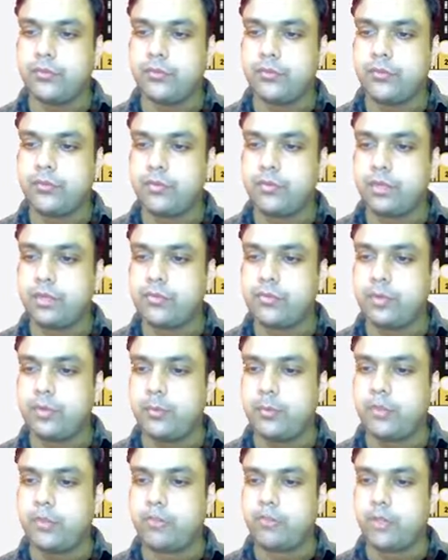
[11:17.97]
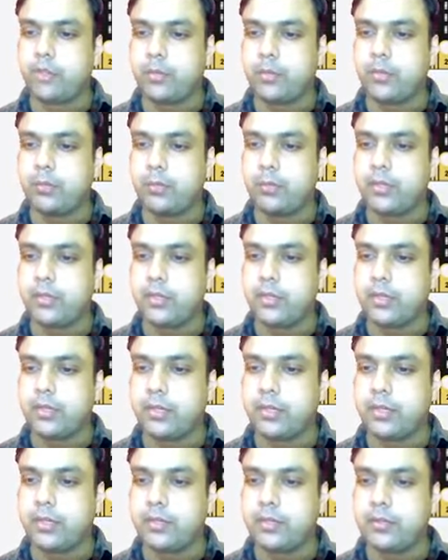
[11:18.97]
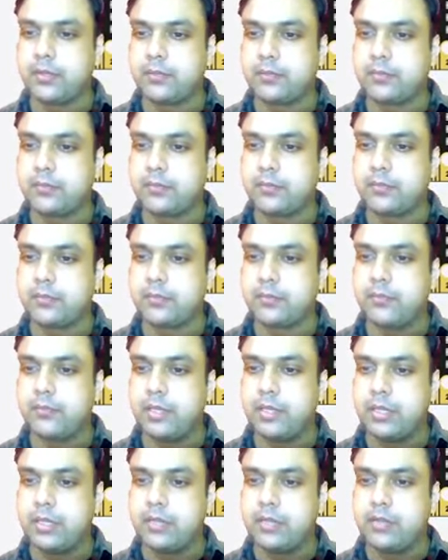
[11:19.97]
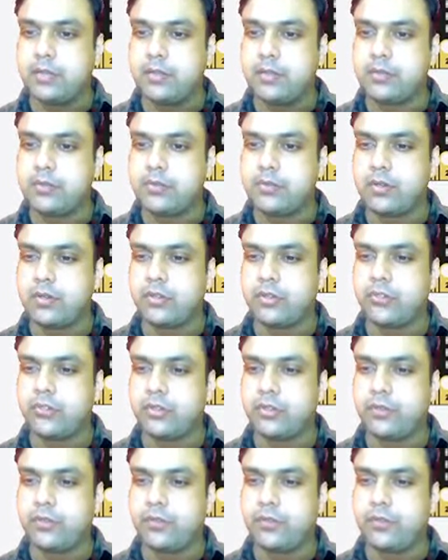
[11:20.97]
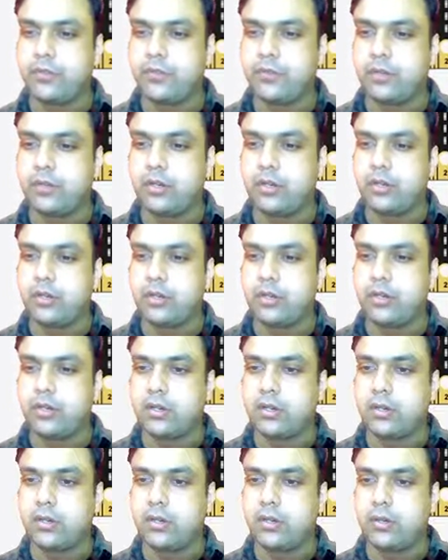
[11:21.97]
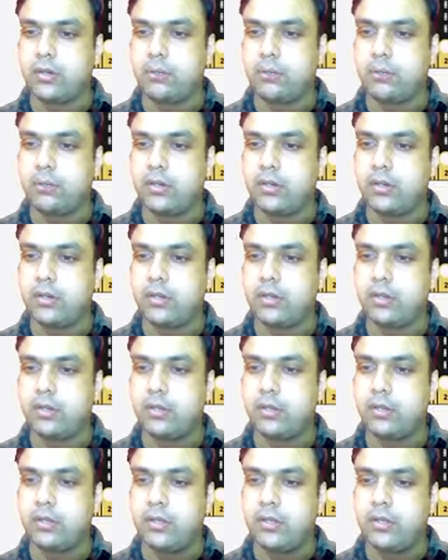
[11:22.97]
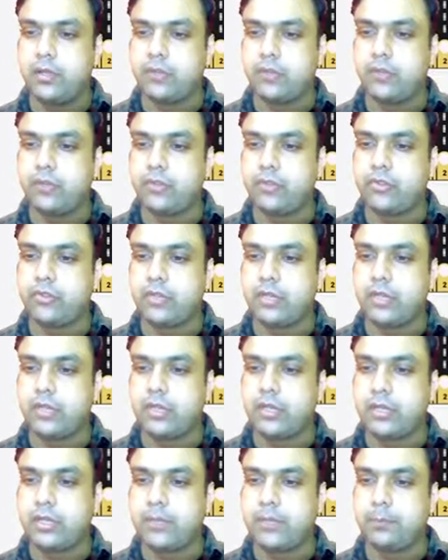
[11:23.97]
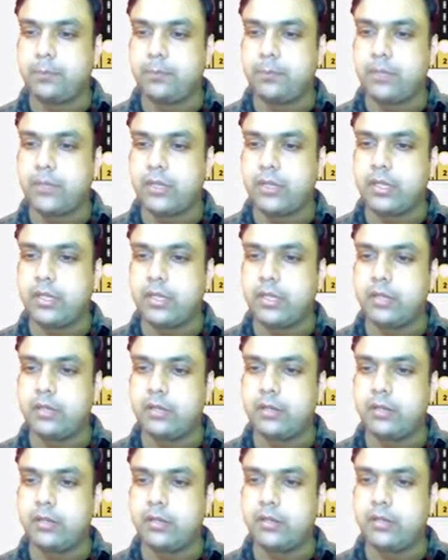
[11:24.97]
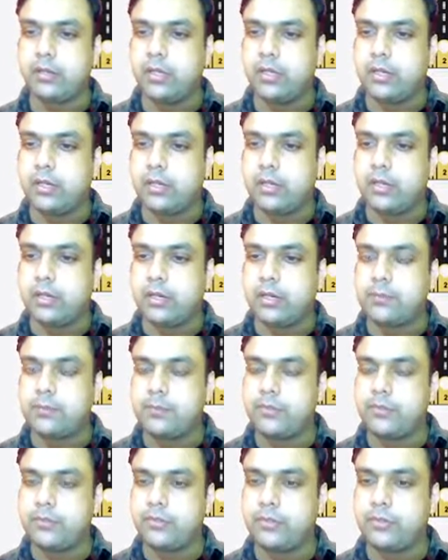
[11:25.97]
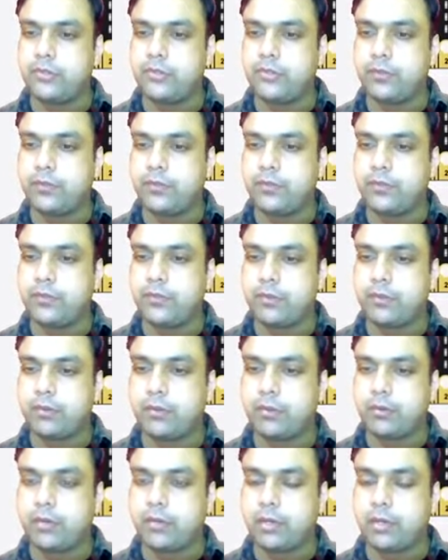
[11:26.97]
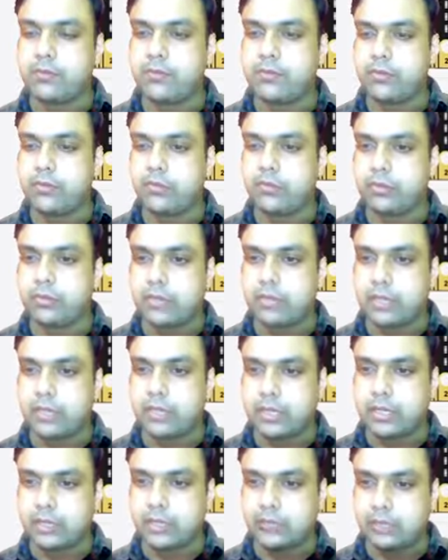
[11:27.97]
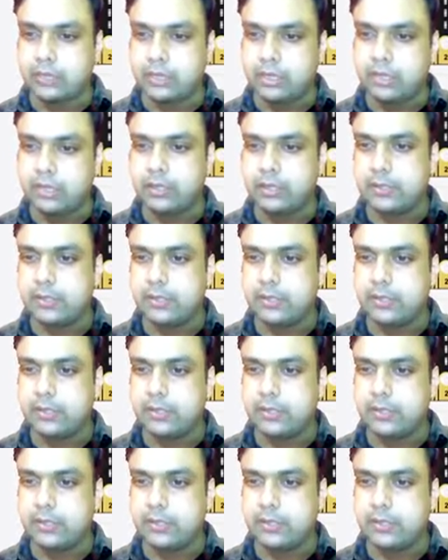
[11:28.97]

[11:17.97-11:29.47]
Just give me a short moment. I am searching for a component which can help me in, I'm searching for a transistor actually.